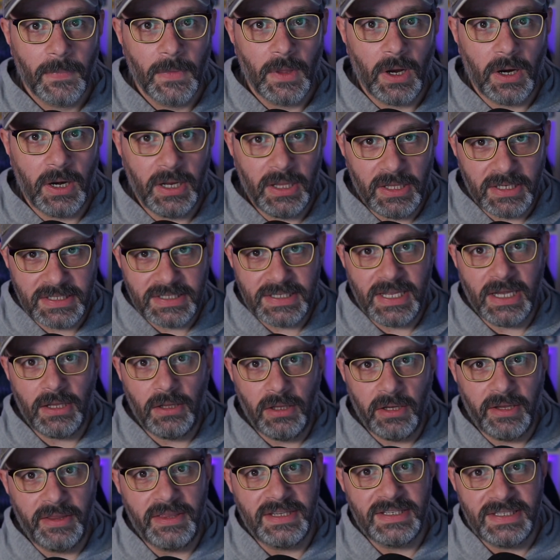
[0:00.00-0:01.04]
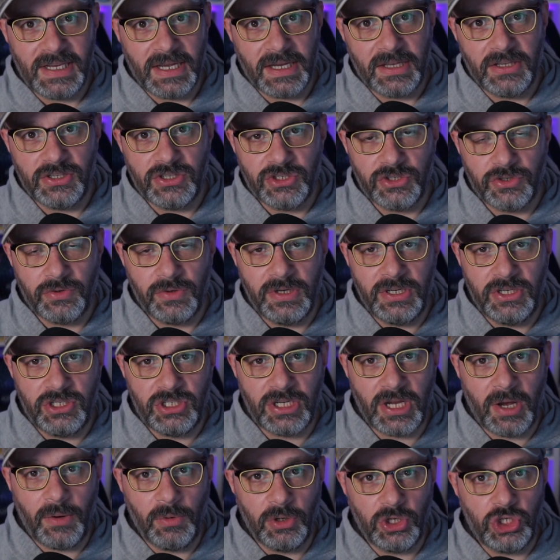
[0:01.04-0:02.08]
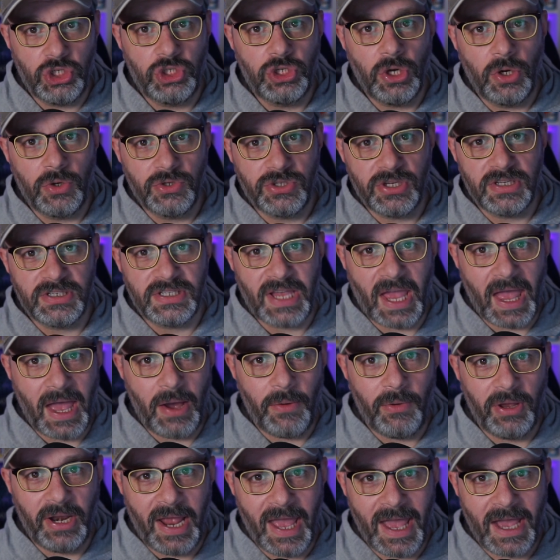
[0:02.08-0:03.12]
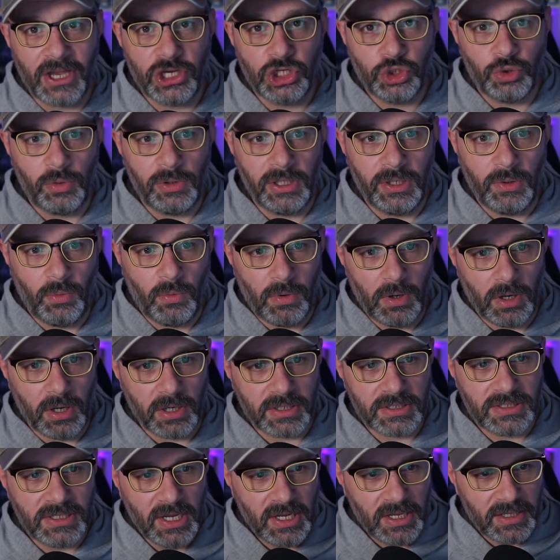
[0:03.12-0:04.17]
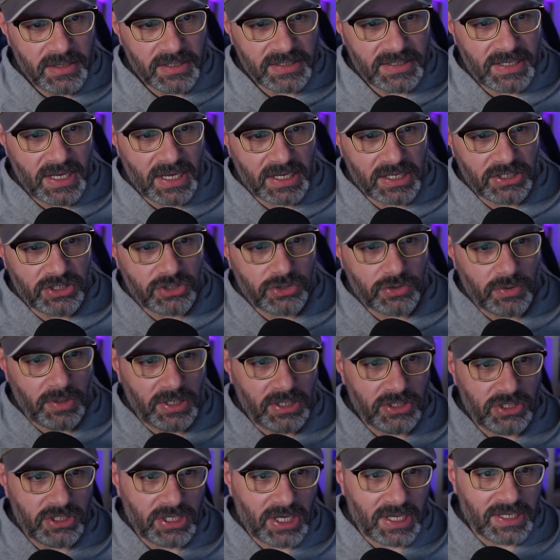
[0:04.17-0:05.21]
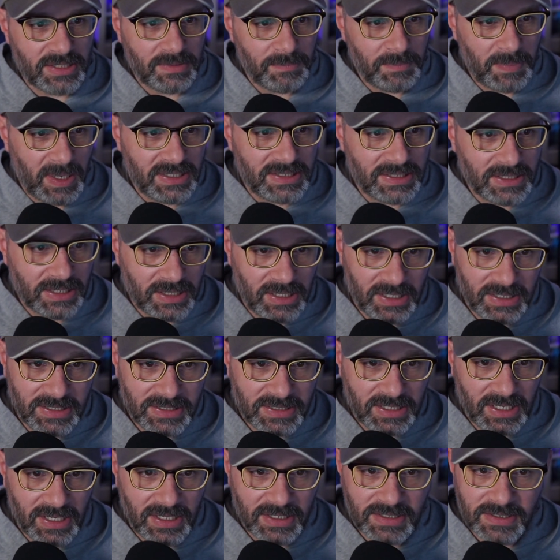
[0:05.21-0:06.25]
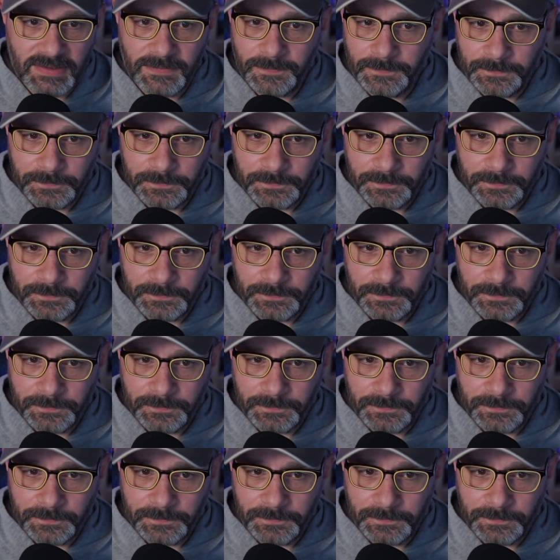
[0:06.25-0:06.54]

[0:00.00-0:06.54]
All right, let's take a look at the second screenshot, which shows us how it actually works. The second screenshot basically says,